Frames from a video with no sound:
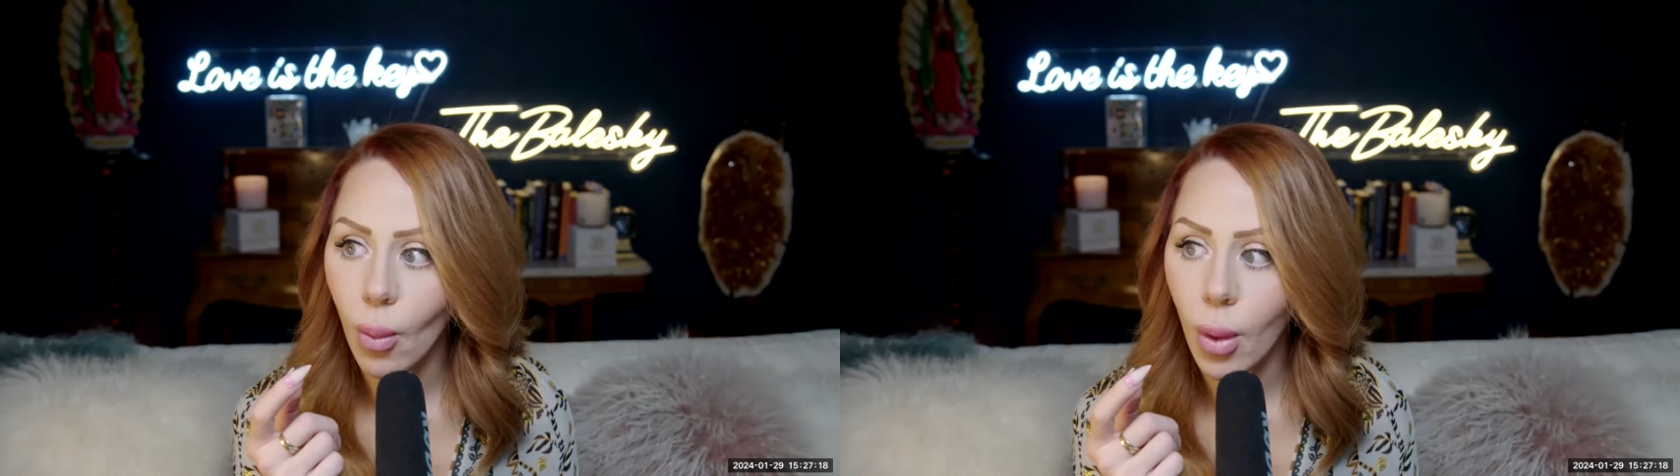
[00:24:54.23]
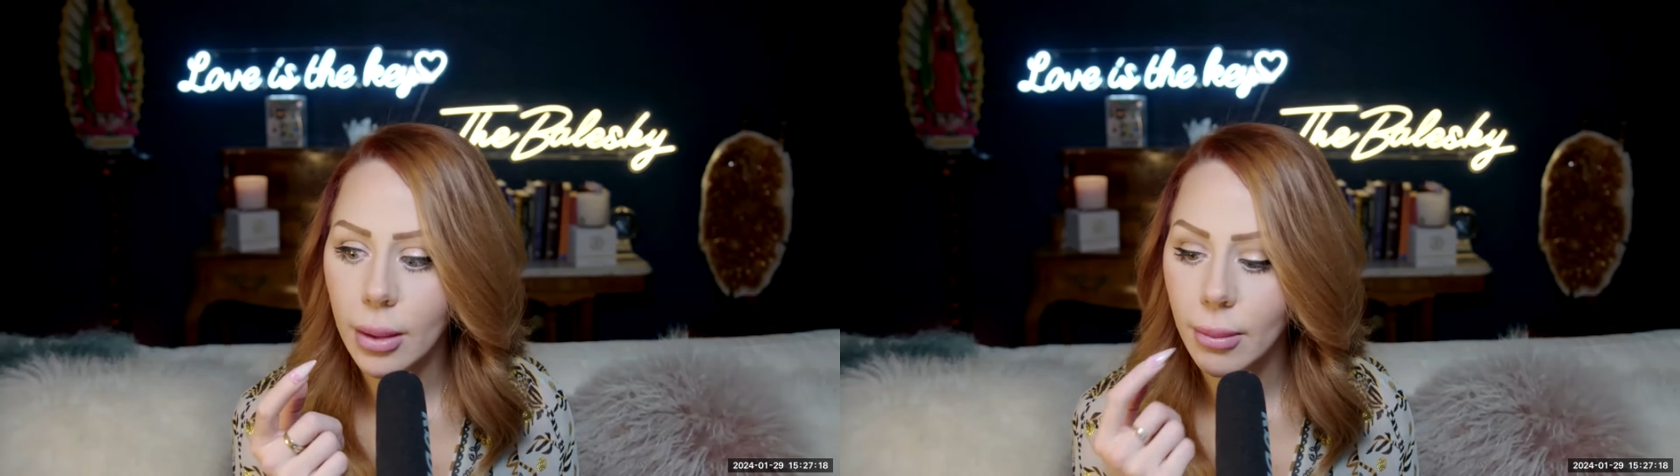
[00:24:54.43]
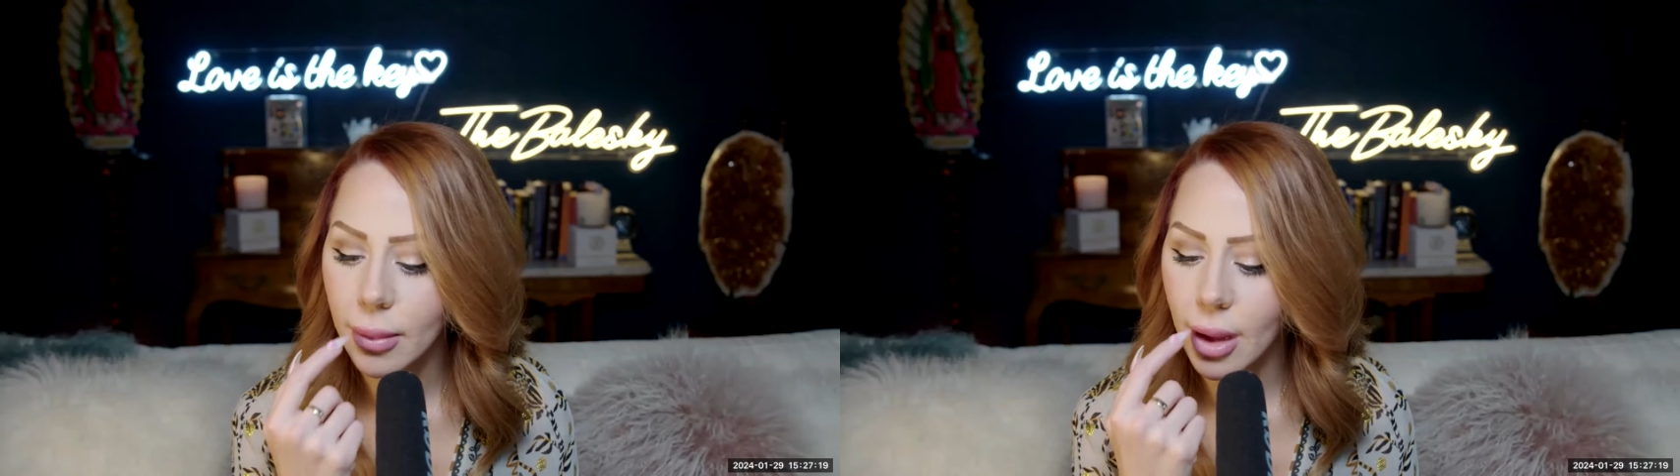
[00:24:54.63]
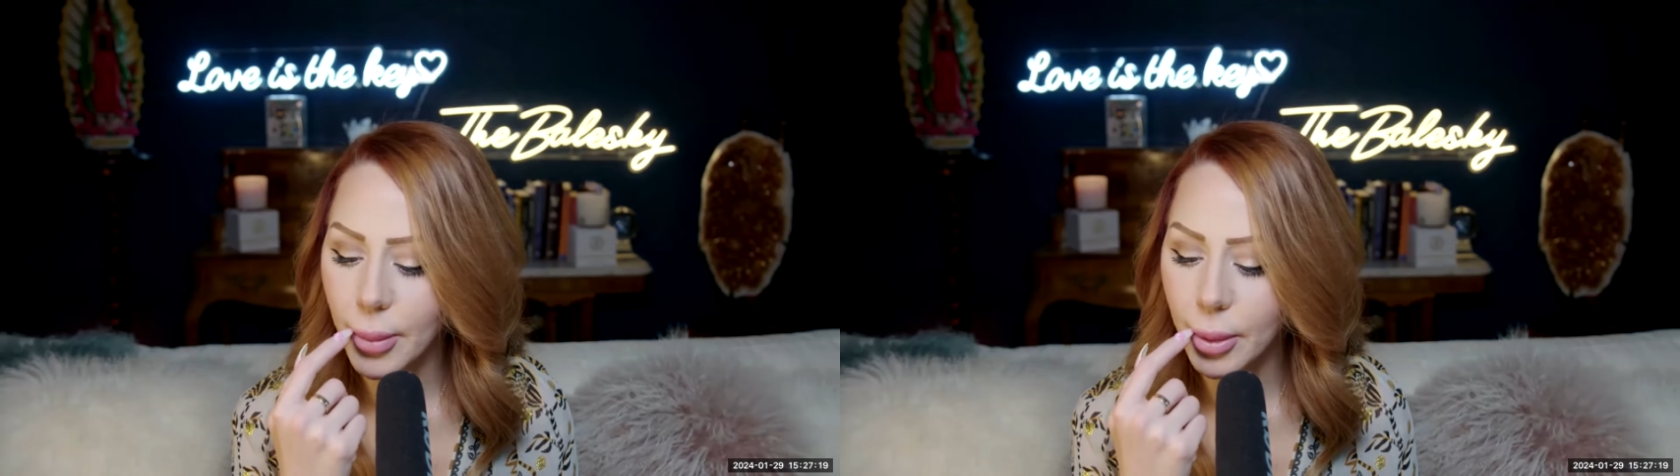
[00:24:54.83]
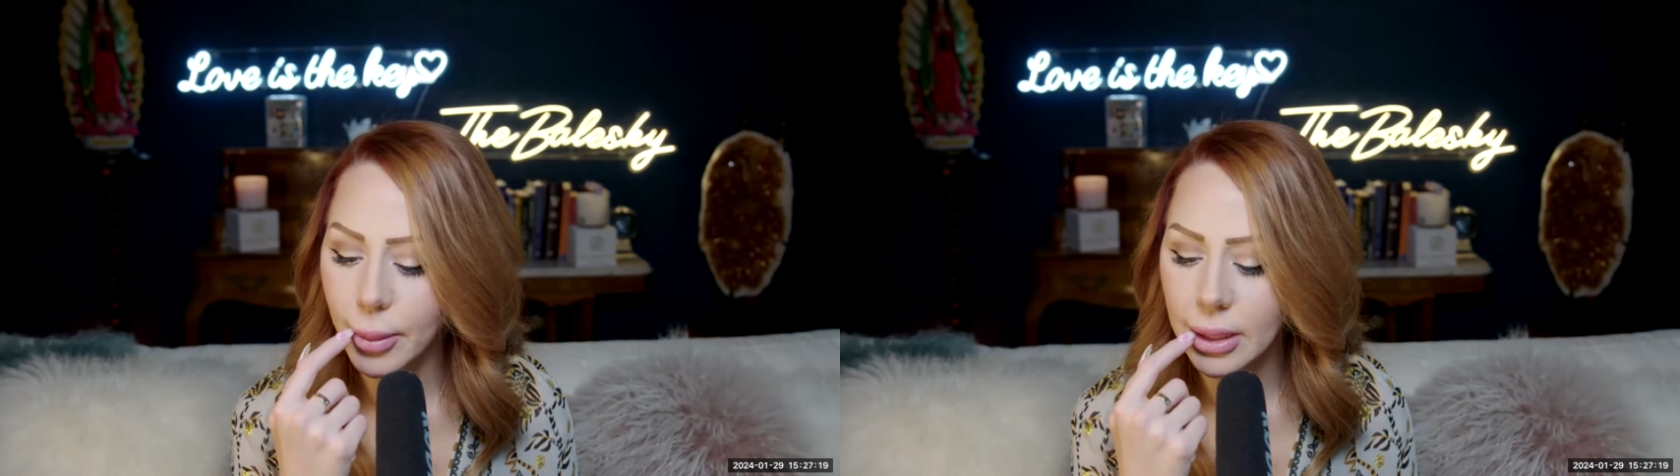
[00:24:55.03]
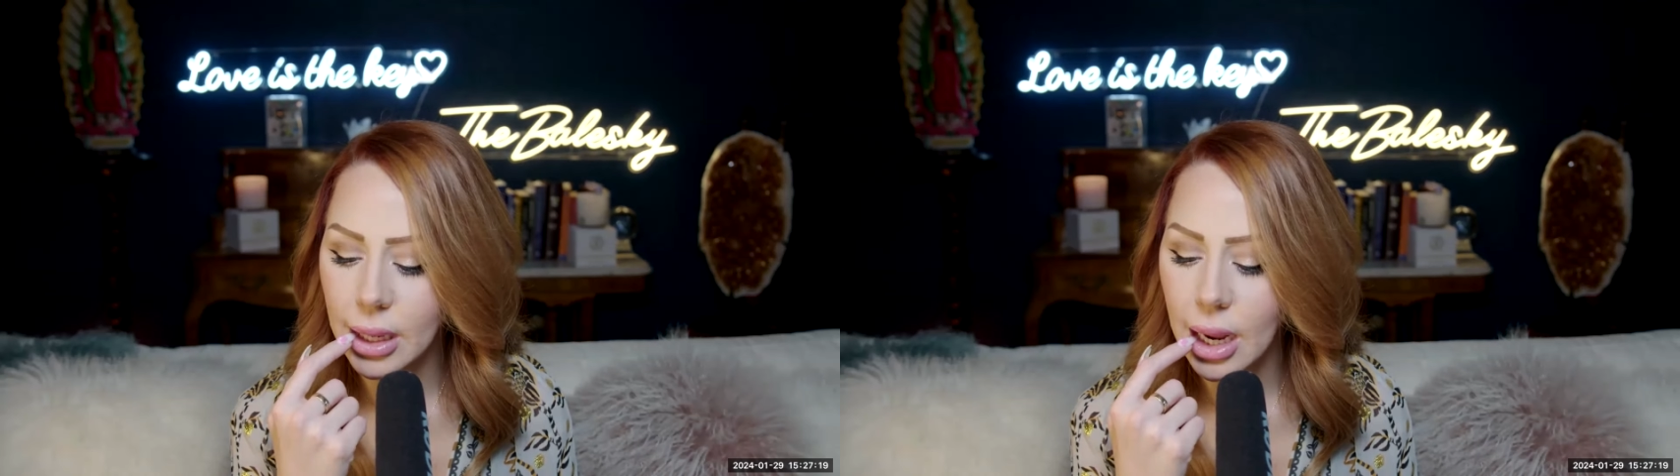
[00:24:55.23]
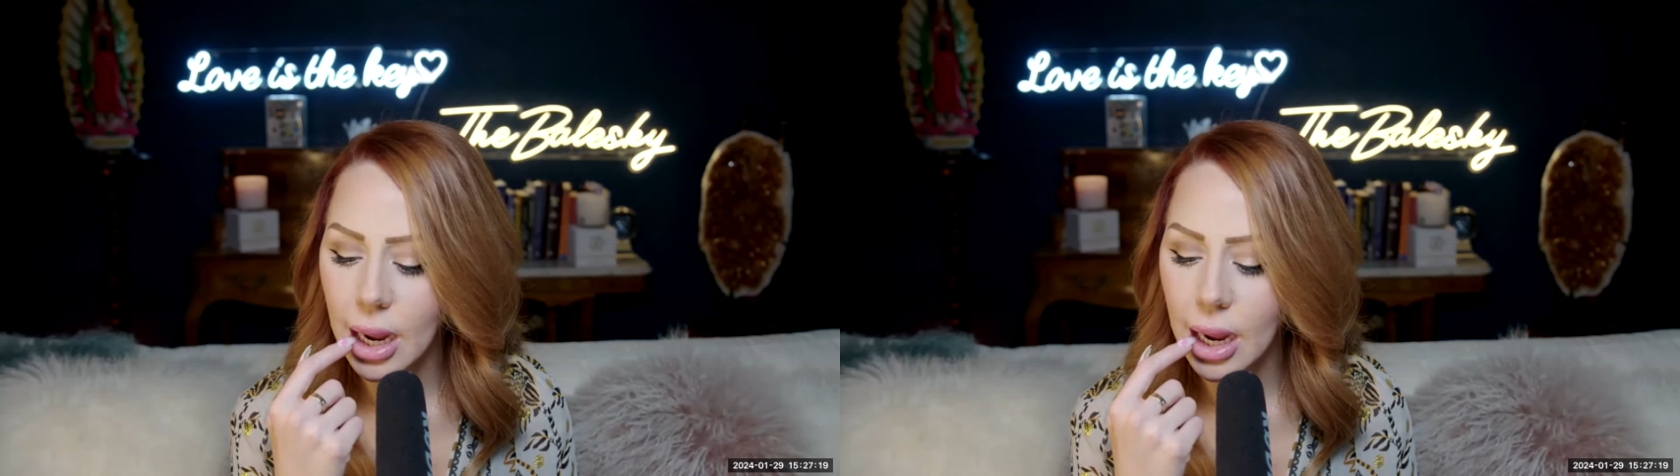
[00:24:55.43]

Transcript: What? Come here, bud.